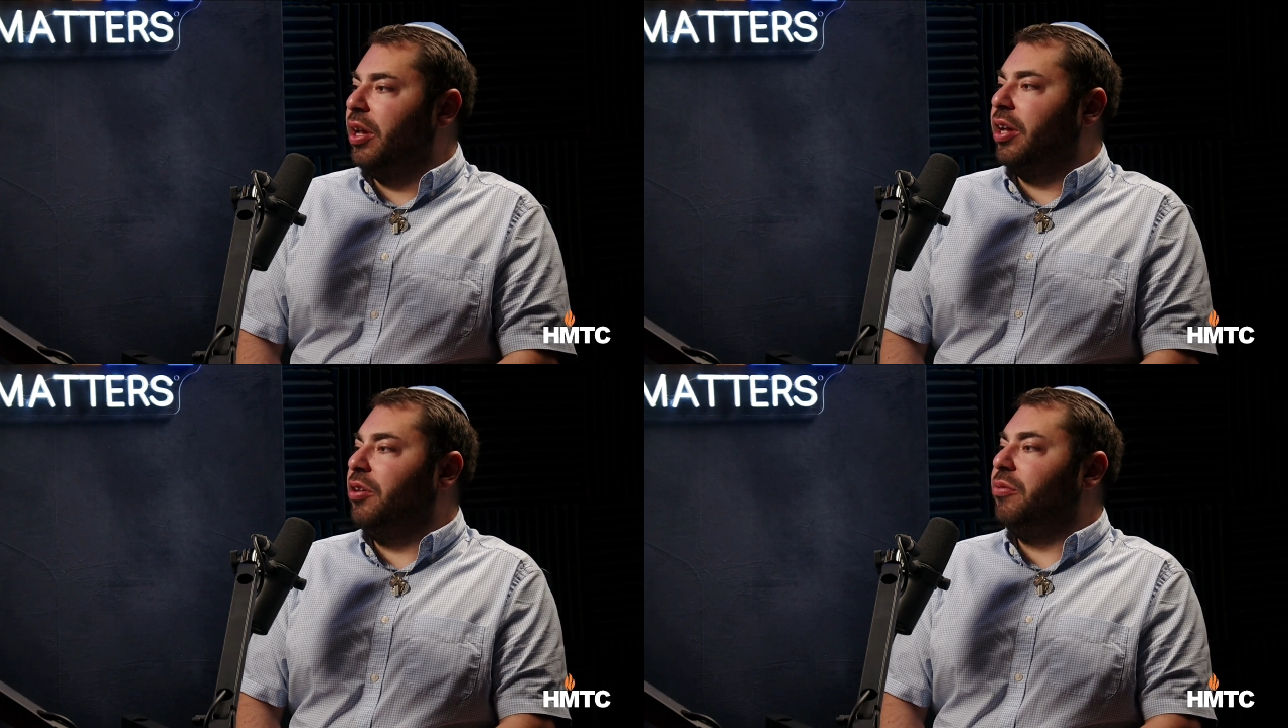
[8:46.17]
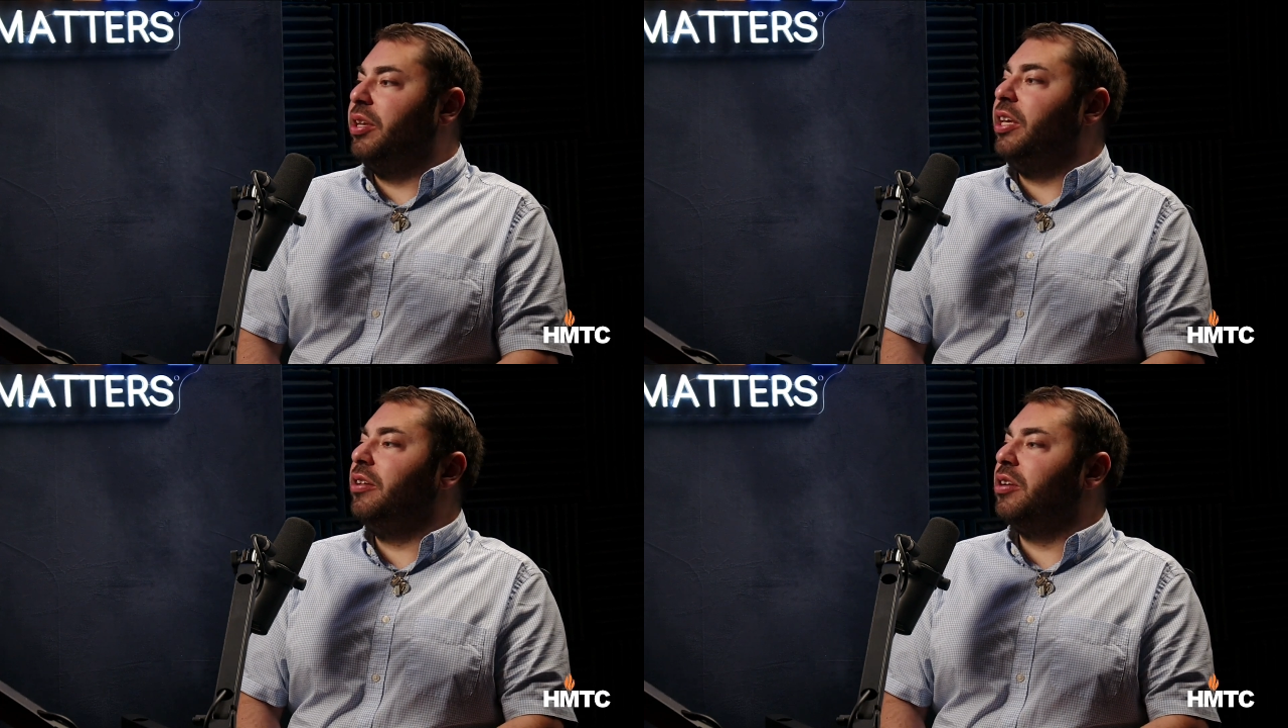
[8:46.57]
and you
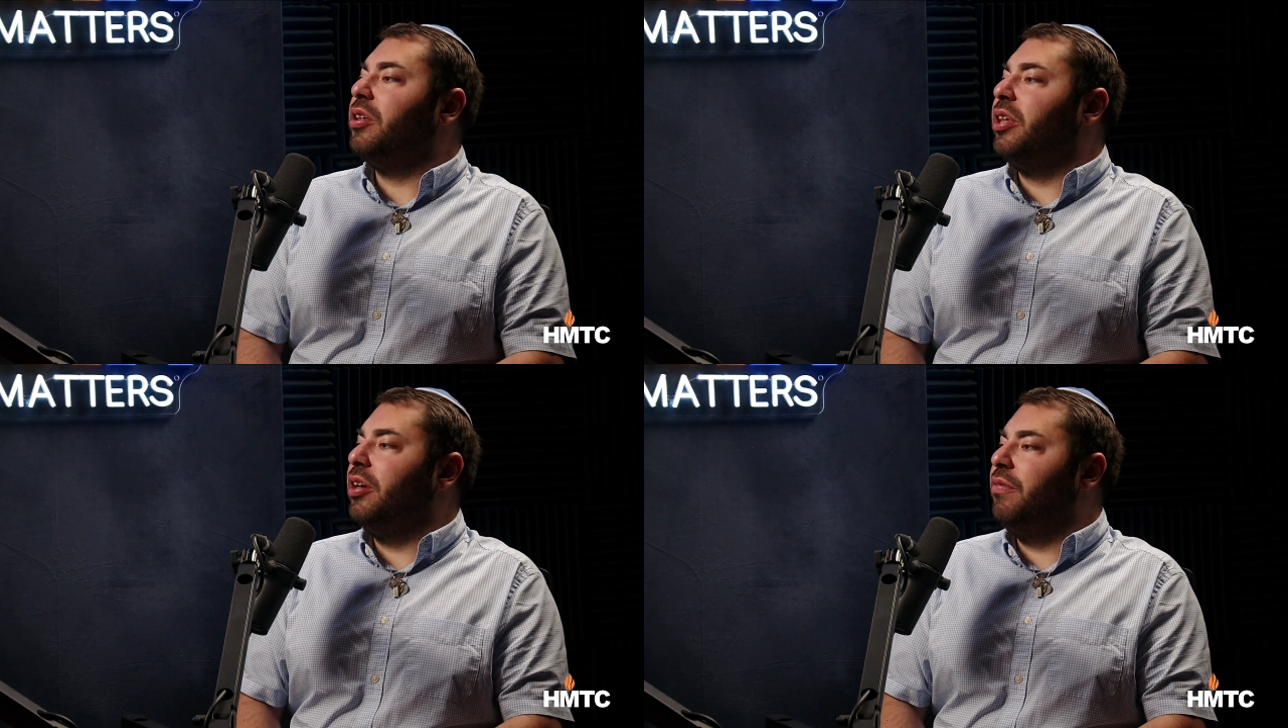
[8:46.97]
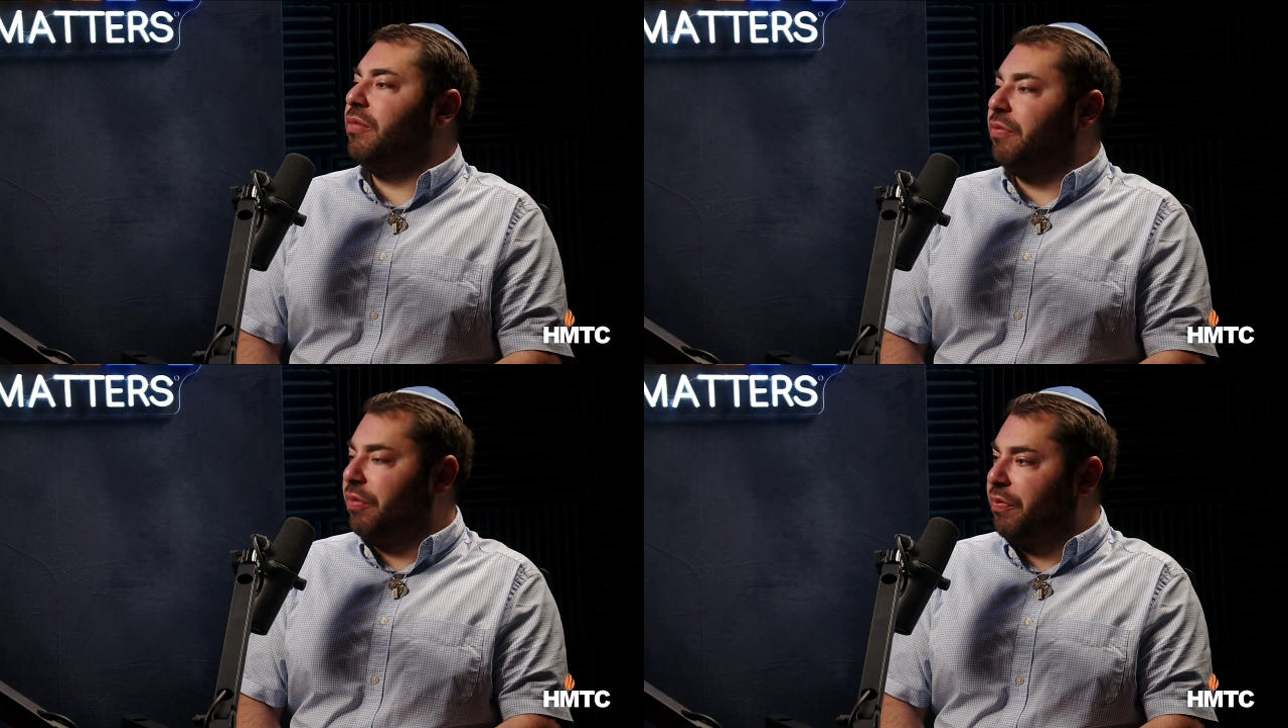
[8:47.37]
need to live
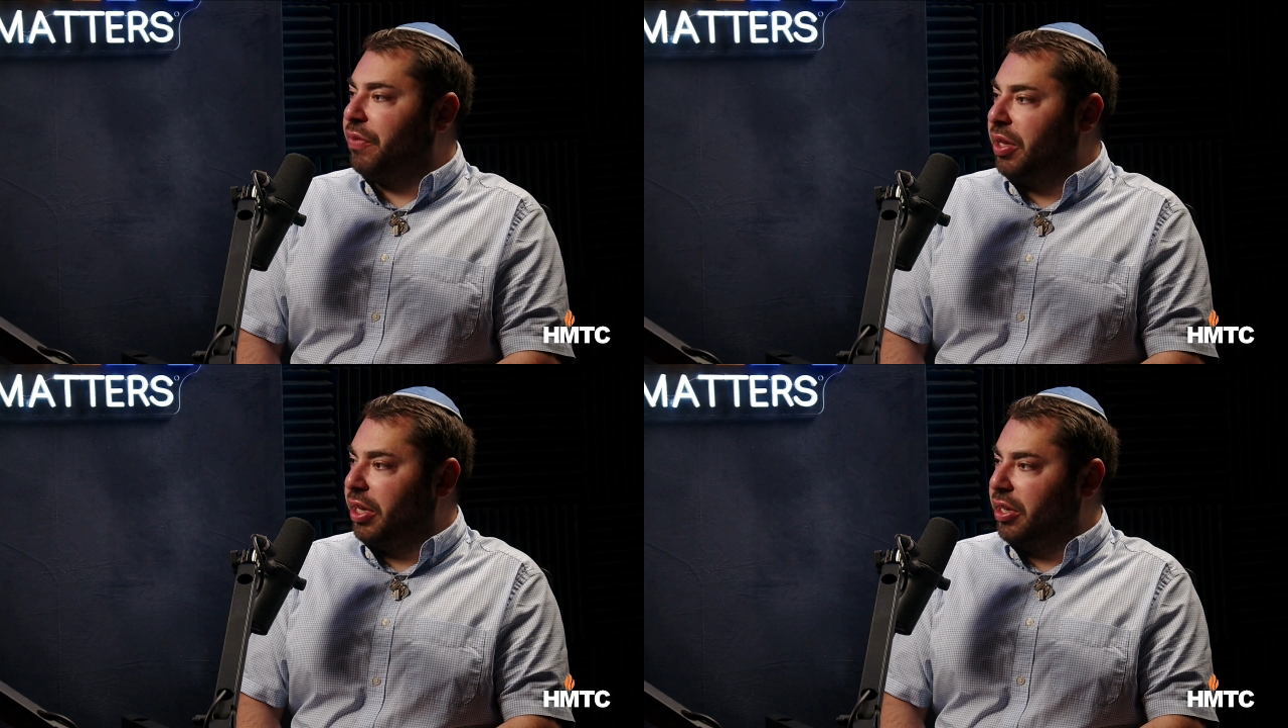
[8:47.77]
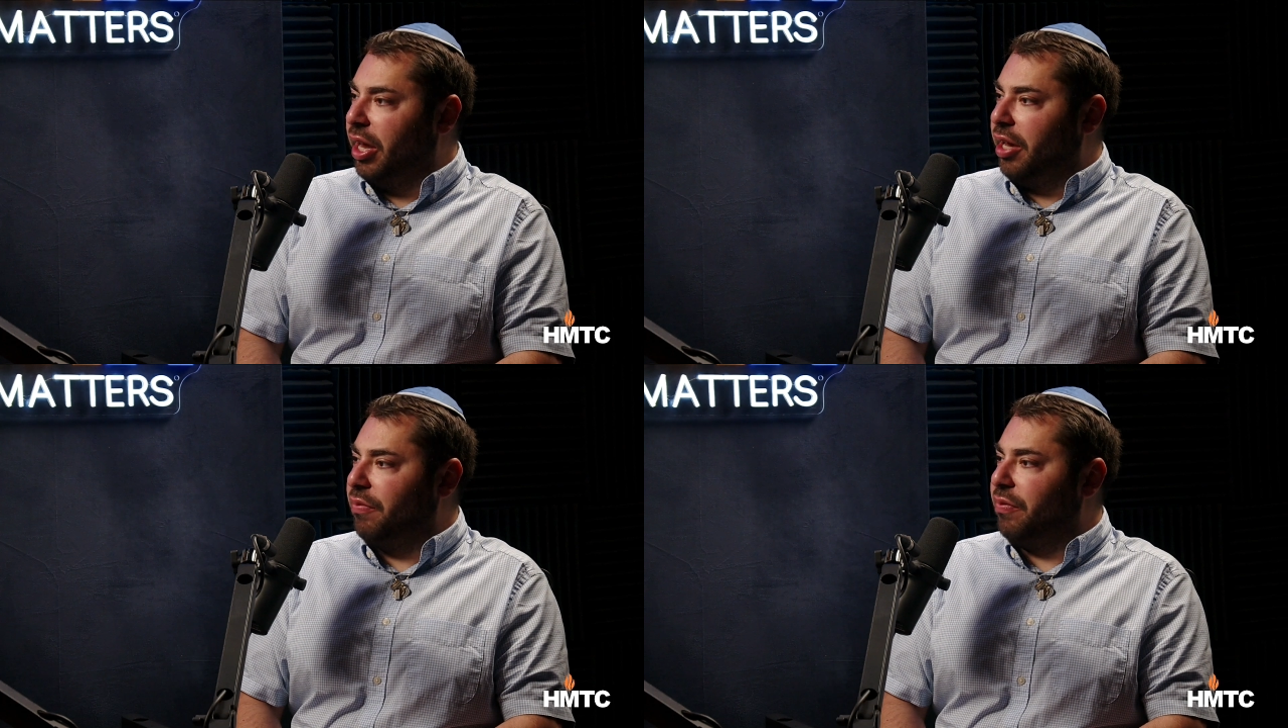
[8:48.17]
a fulfilling
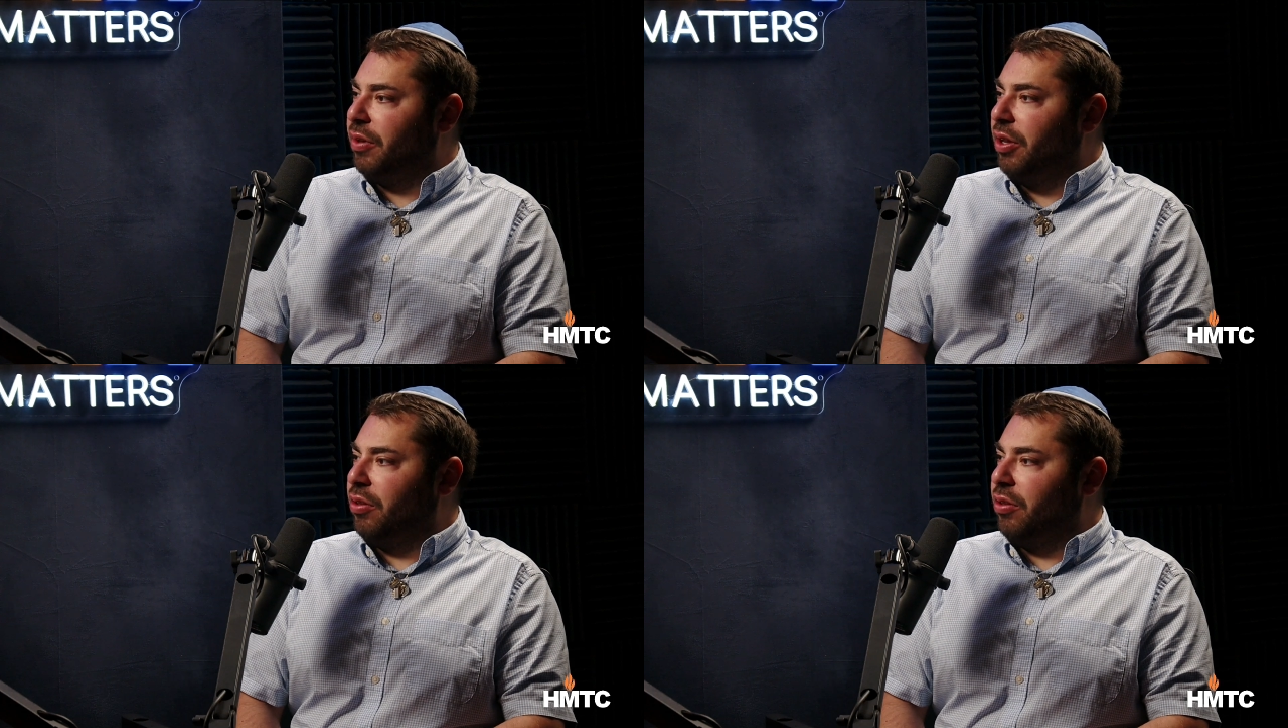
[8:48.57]
life.